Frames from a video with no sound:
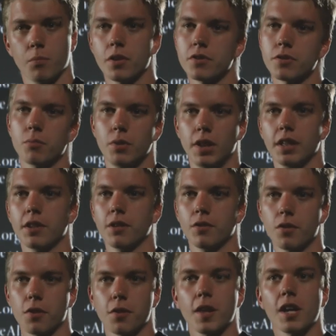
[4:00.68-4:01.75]
what's a really
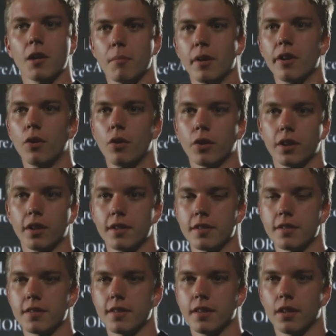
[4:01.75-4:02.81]
good thing about Auckland
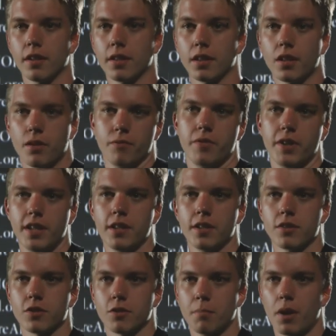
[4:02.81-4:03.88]
is the
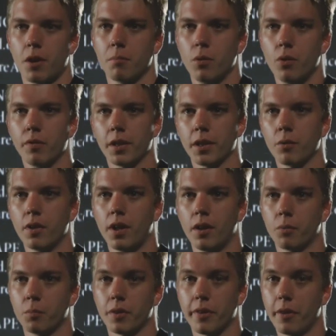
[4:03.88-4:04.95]
convenience about moving
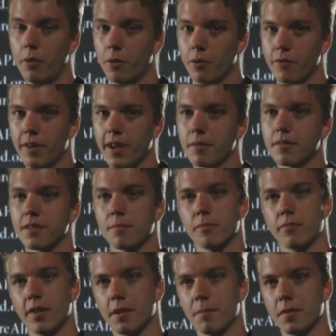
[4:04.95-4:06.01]
around with the whole
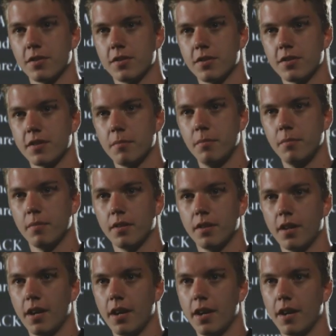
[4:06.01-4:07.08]
flatmate system,
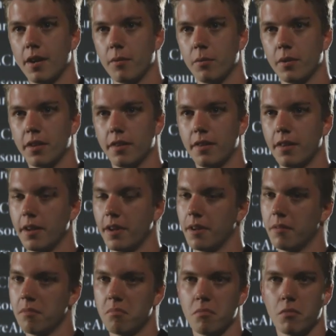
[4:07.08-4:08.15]
with
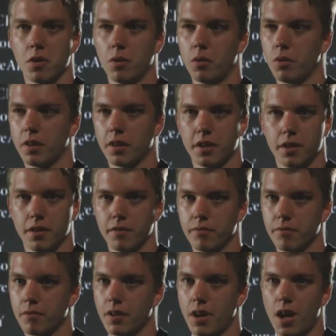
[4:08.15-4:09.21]
all the
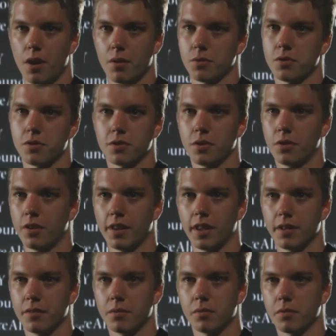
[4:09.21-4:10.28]
houses and all
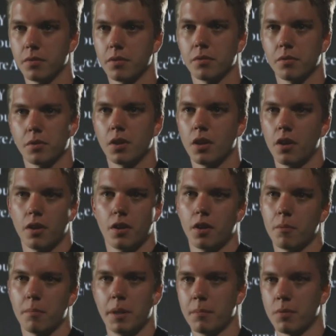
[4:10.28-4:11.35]
that. A lot
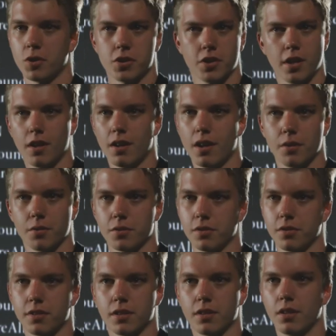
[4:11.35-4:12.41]
of people share
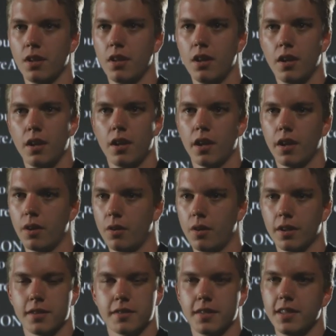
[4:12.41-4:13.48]
houses and all
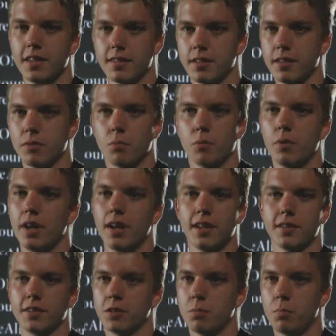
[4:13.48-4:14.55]
that. It's easy, really
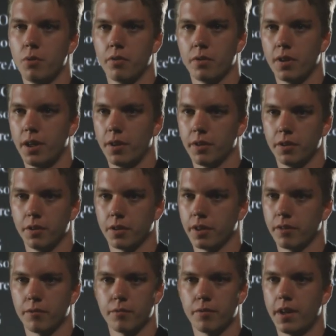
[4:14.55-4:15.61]
easy to move around, and you
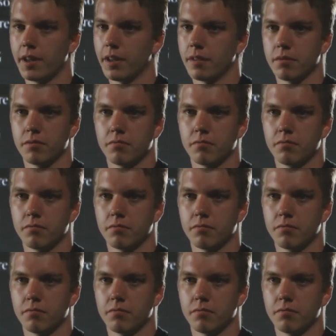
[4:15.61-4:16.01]
can find